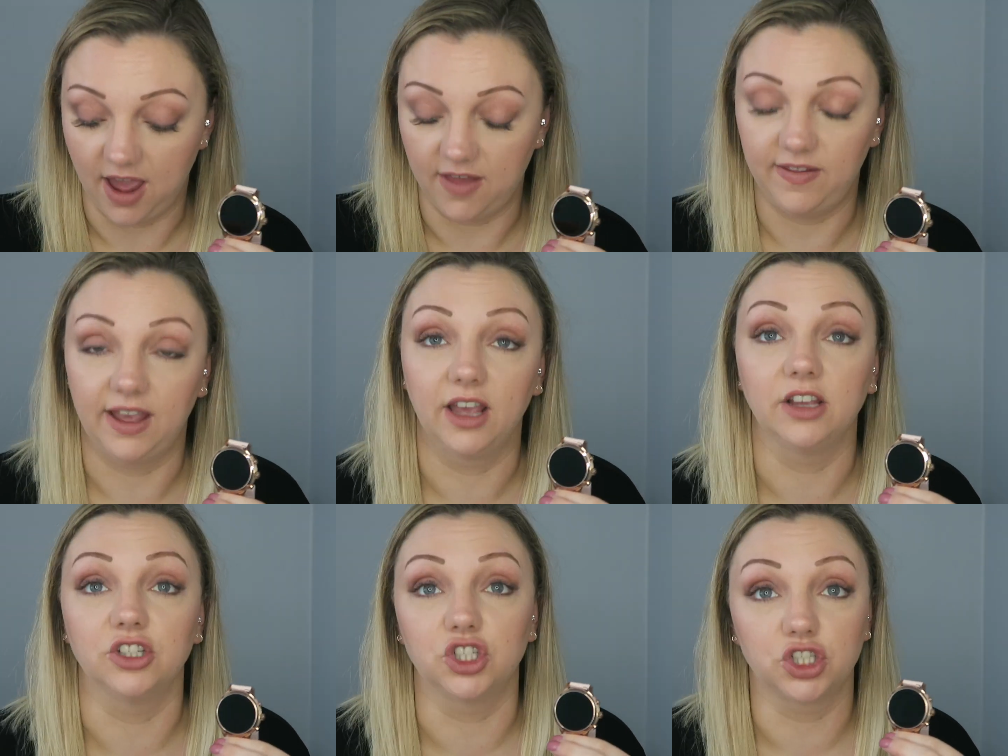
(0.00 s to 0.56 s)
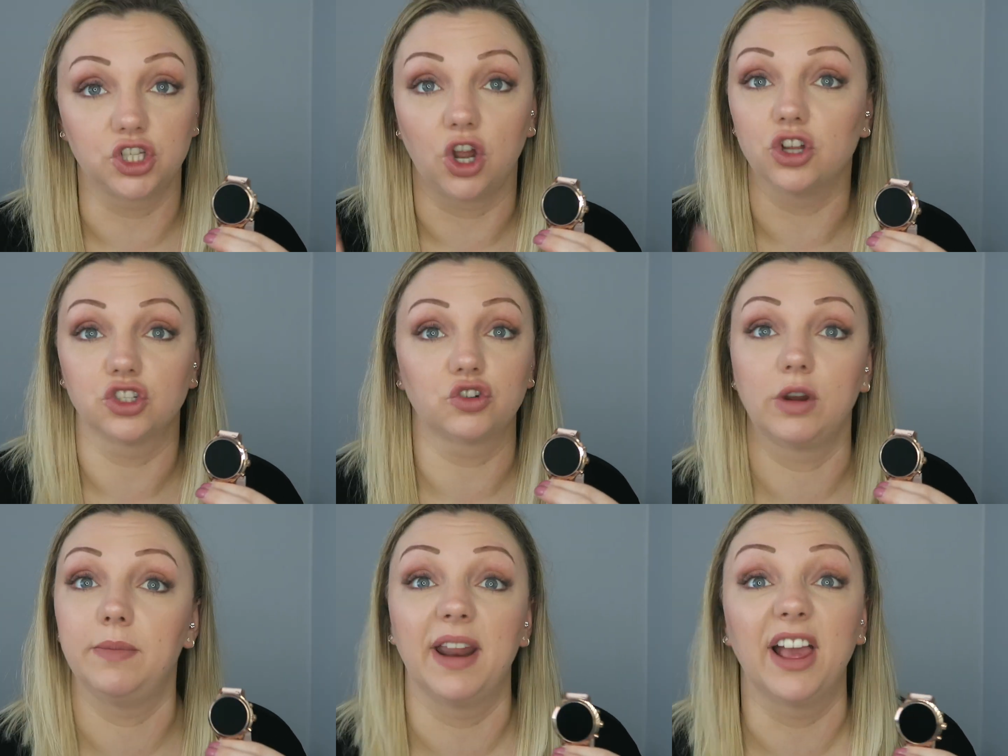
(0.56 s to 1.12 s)
and then start
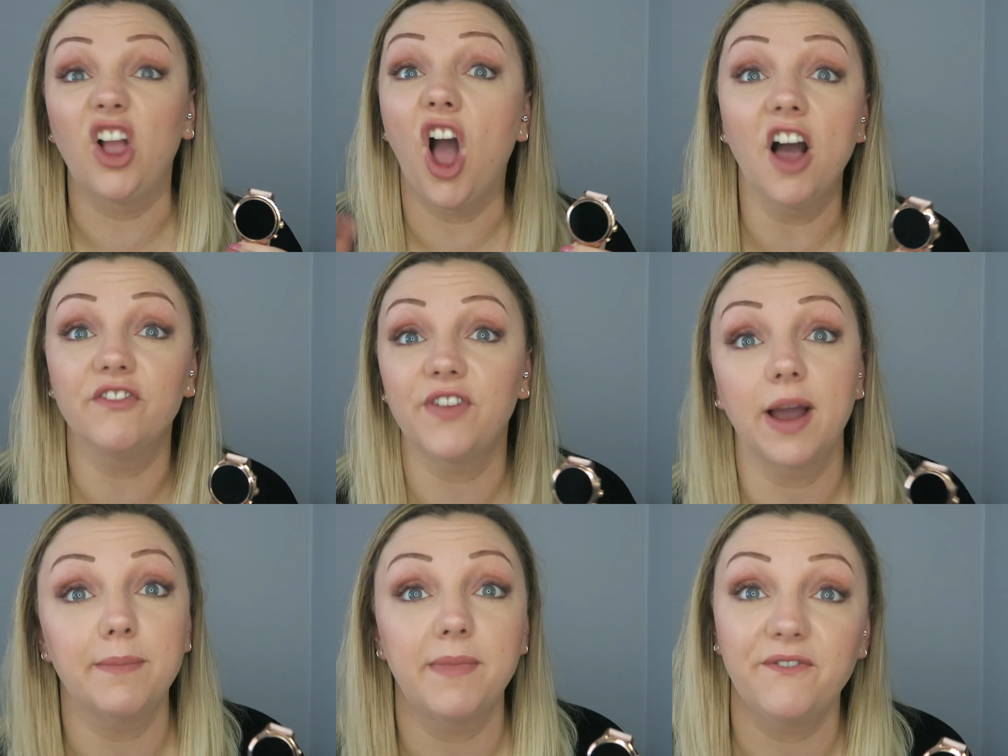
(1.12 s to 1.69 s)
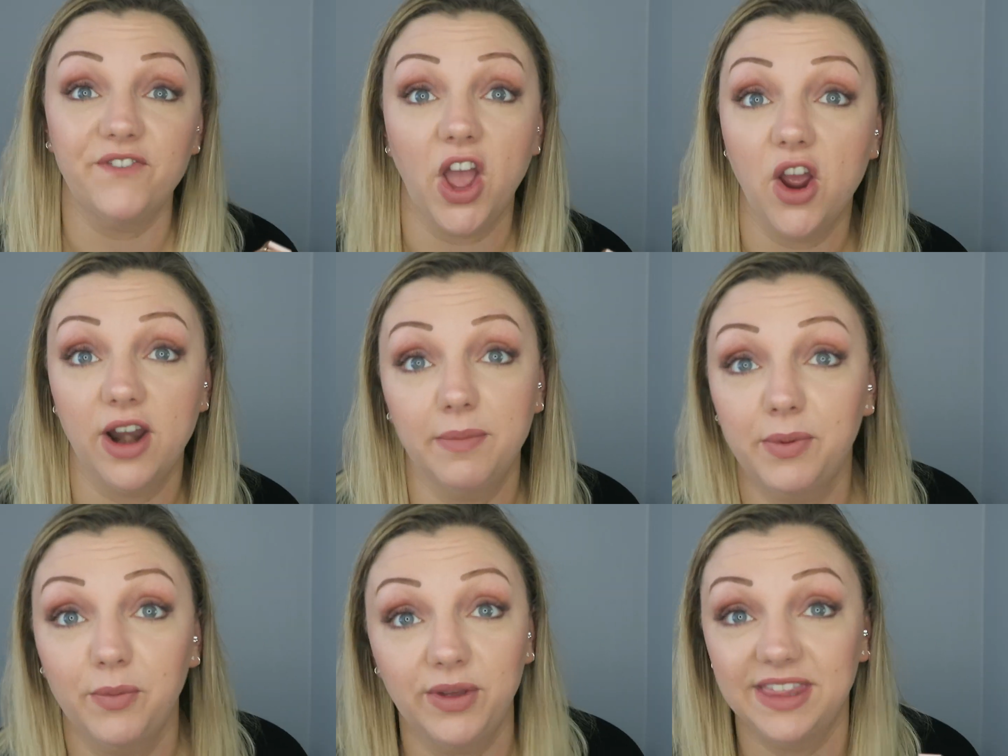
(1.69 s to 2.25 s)
screaming, I can't find my
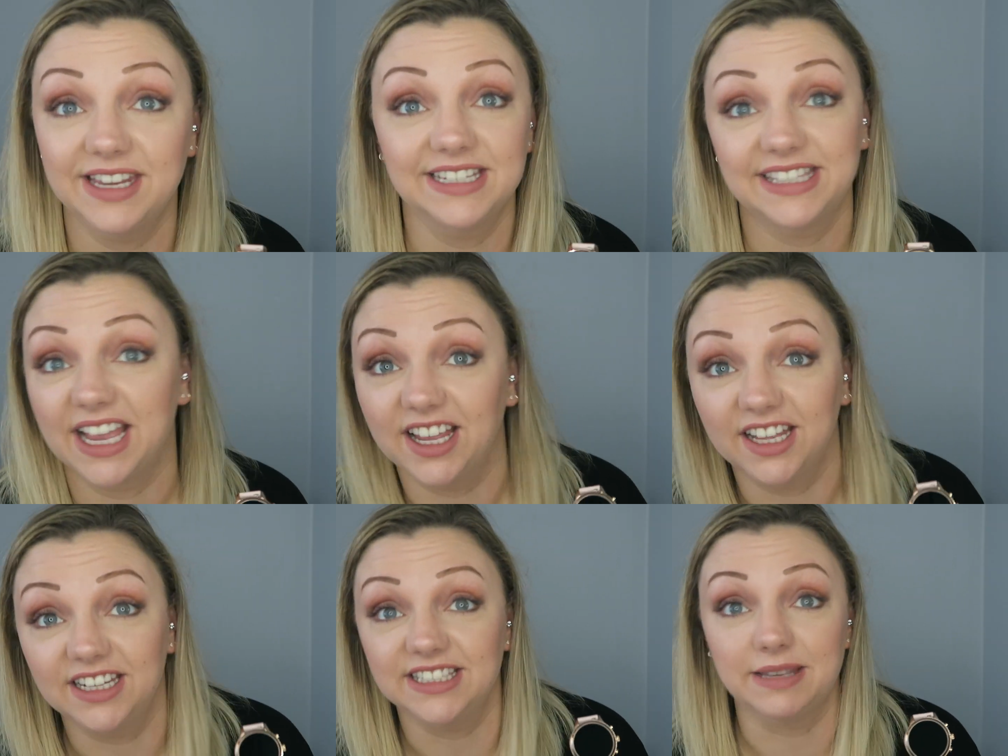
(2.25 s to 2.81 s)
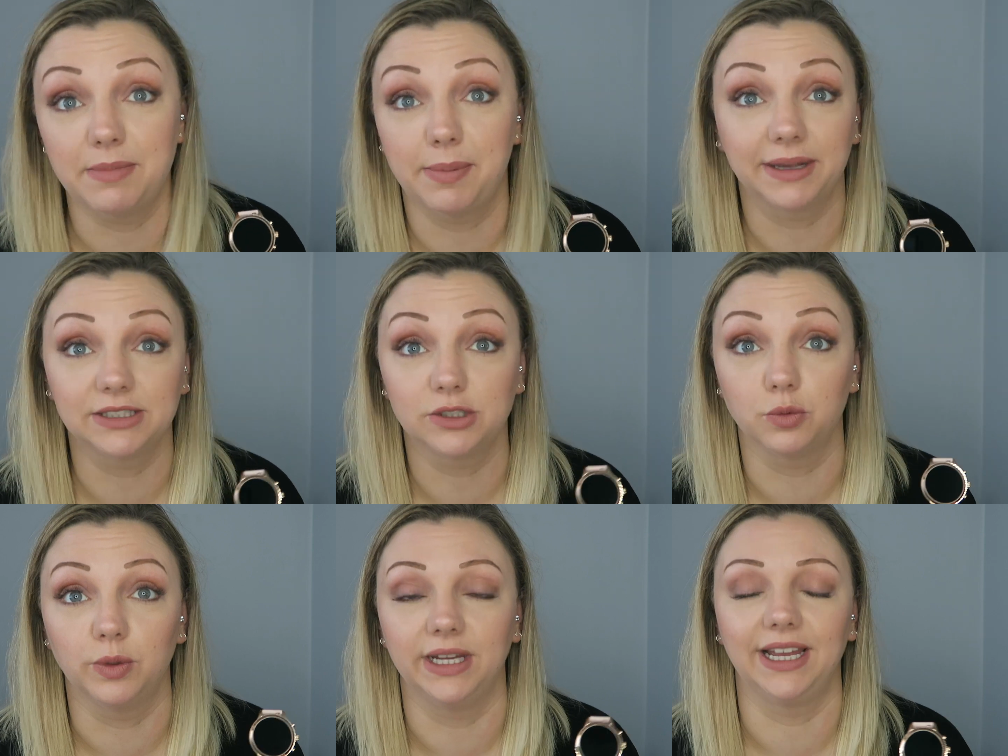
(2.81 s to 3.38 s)
phone, I'll be with you in a second, it's in my
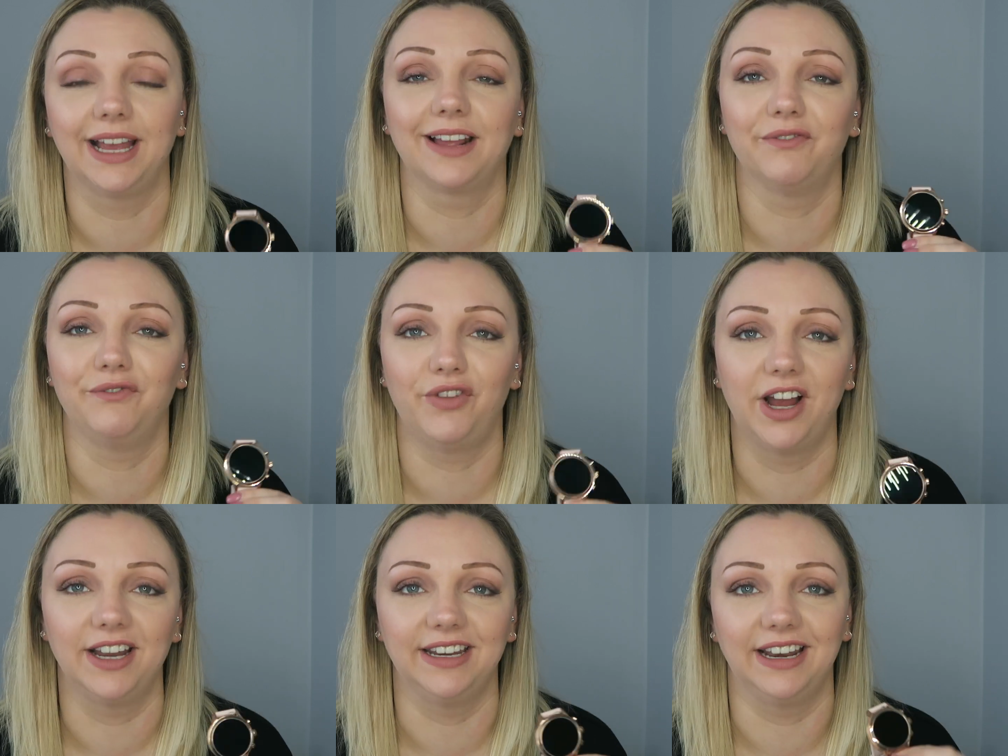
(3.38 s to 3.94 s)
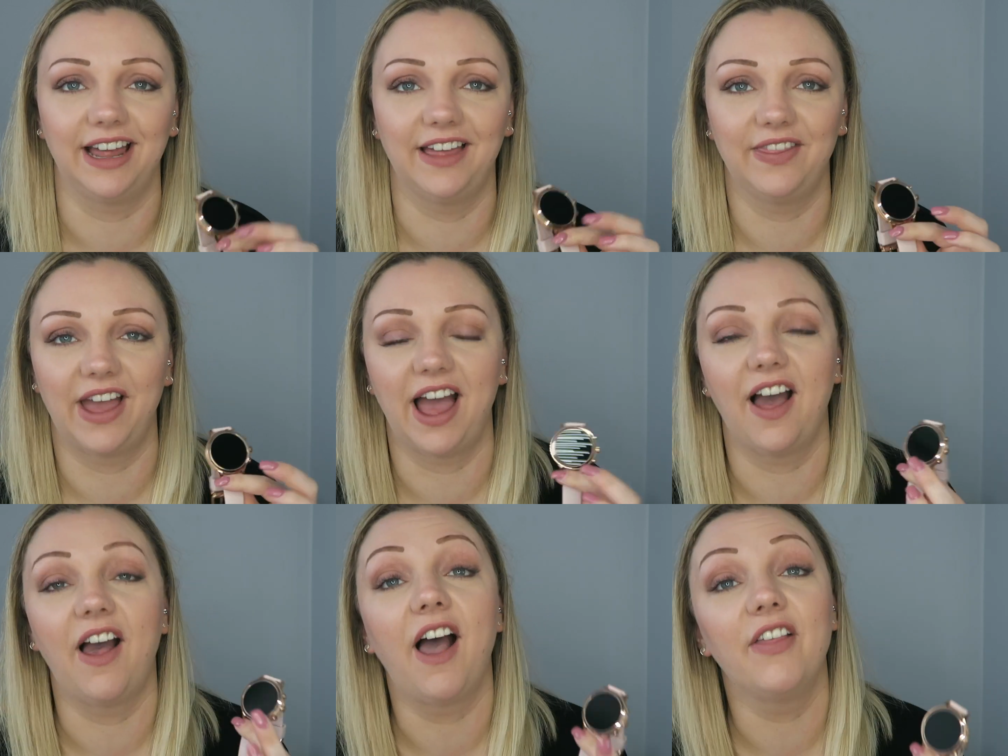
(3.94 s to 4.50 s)
bag somewhere. I can find it like
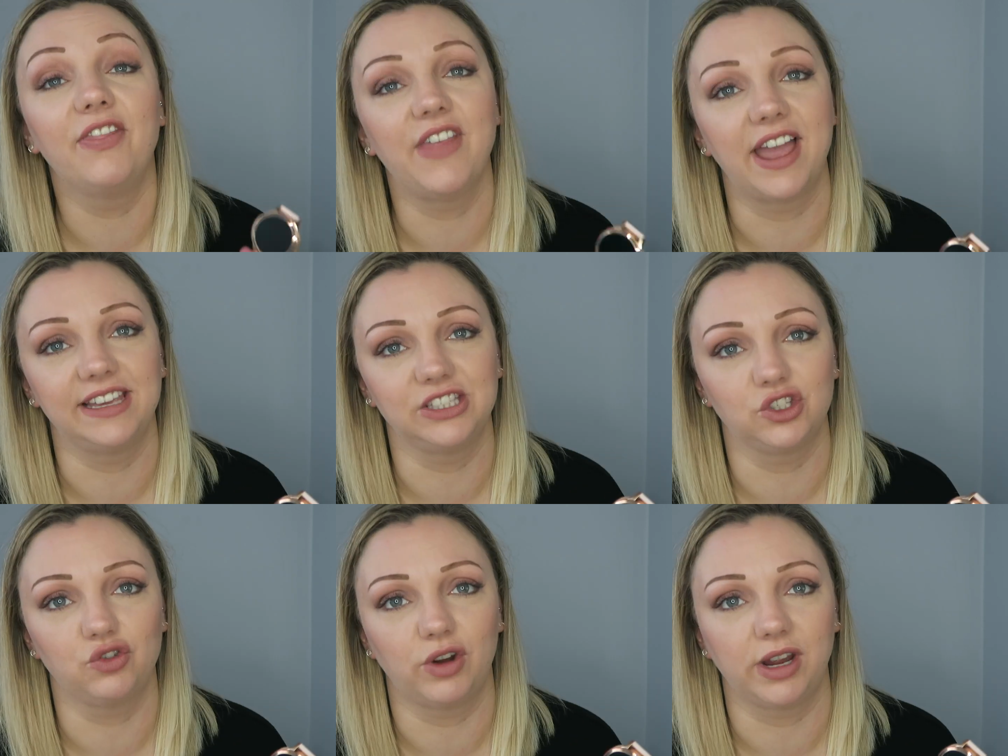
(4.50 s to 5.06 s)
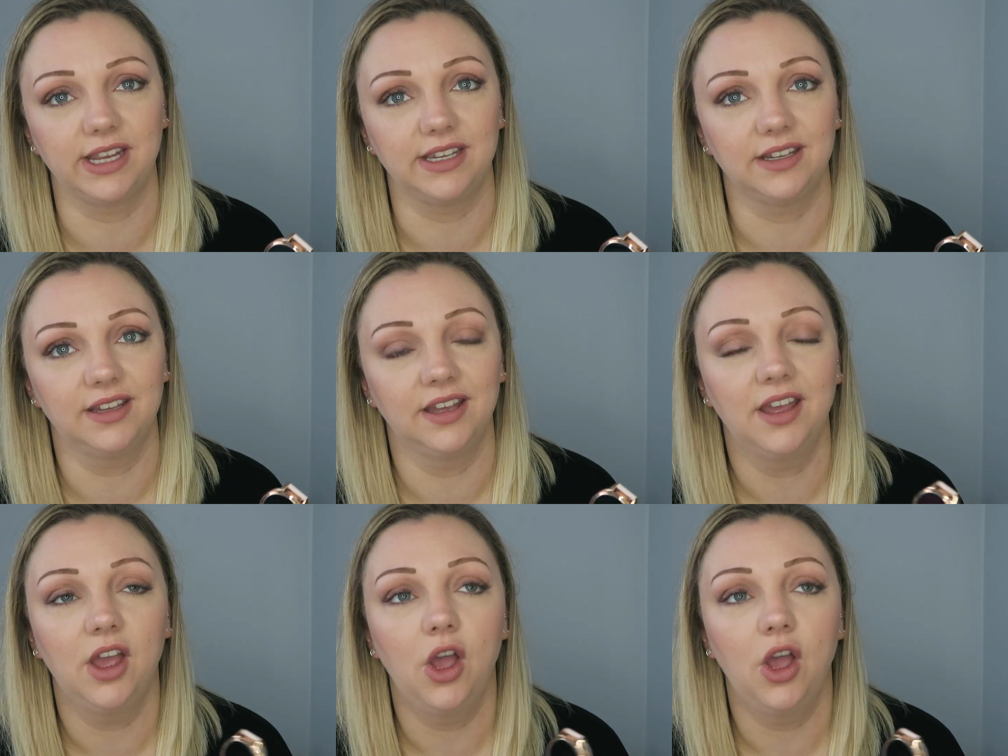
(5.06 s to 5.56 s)
that and that is great.